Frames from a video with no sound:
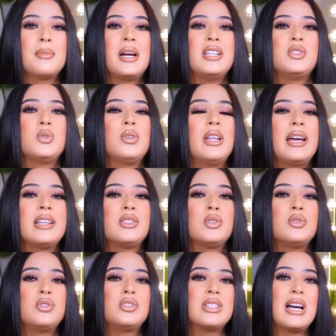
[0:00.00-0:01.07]
I do like
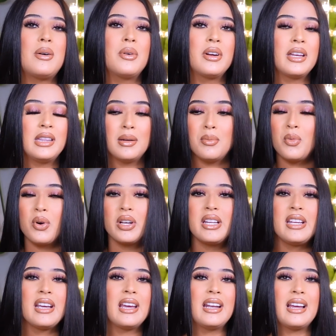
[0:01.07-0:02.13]
to shower in the
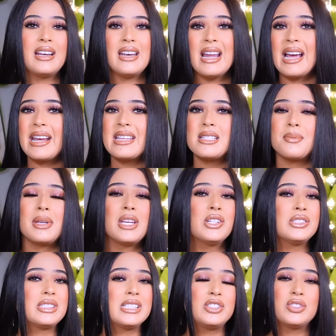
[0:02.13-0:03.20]
morning and at night
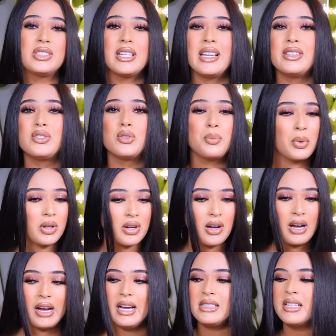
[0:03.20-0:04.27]
because it just gets super
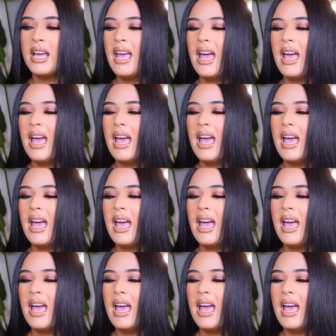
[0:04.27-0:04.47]
hot.